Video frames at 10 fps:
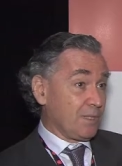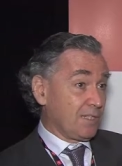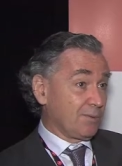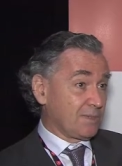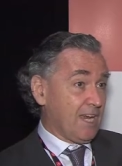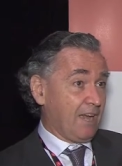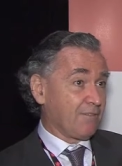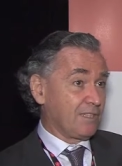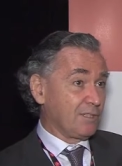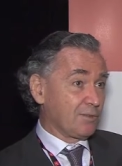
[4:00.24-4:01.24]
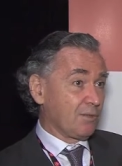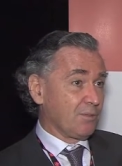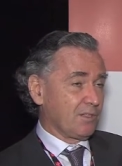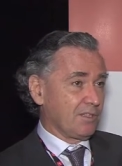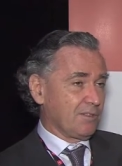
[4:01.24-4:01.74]
we don't have in Europe
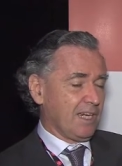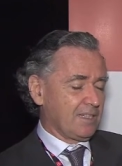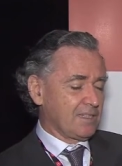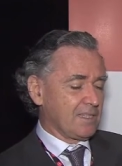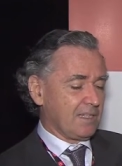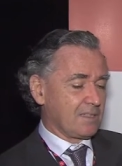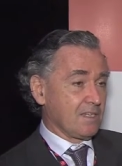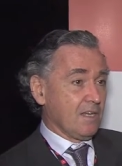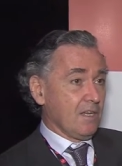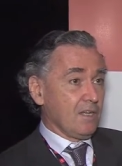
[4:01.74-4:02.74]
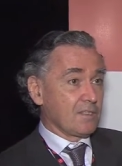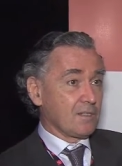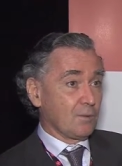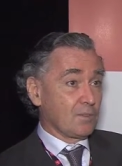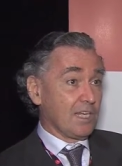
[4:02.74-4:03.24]
or the United States.
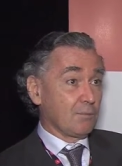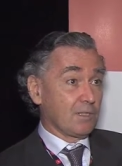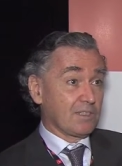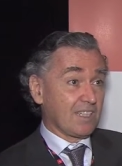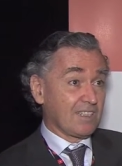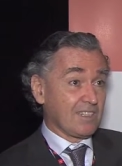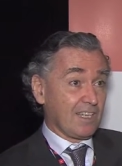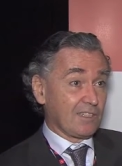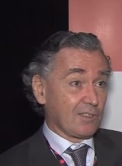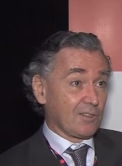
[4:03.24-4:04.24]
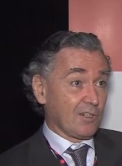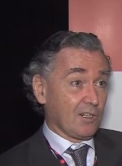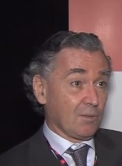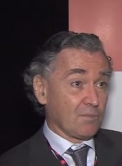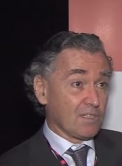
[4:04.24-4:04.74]
So they will dictate the
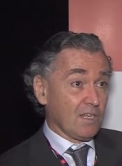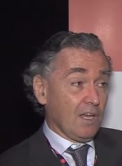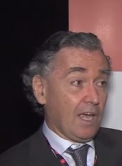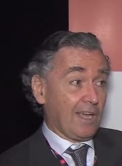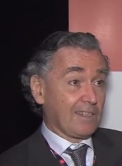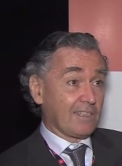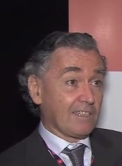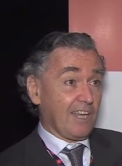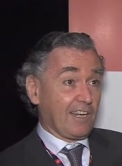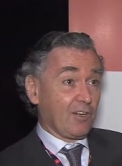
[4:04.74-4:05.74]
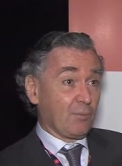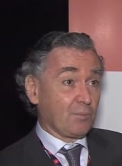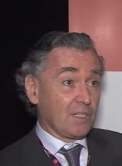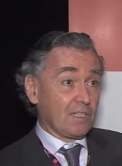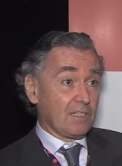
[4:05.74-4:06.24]
terms, and it cannot
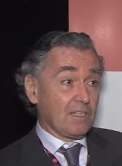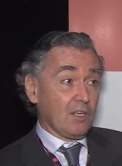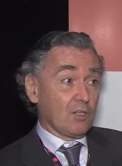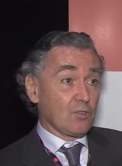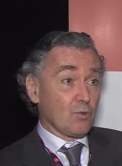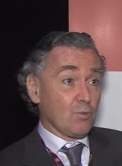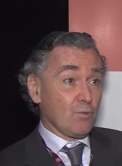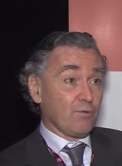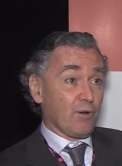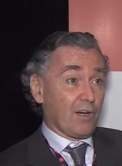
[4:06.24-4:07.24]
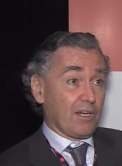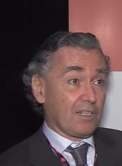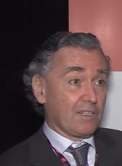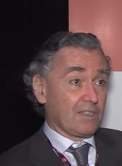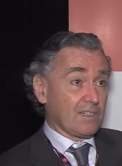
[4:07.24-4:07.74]
be too far in
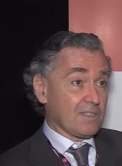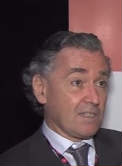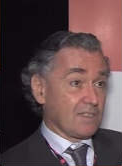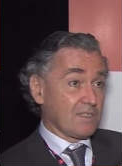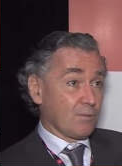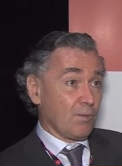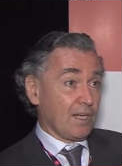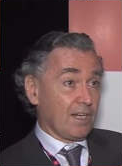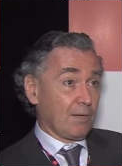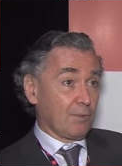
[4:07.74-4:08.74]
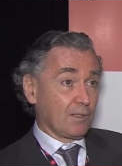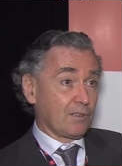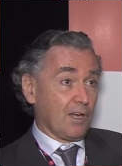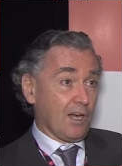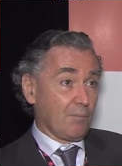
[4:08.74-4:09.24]
the distance when they will
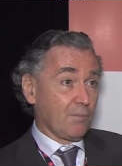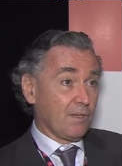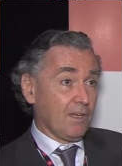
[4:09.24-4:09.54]
come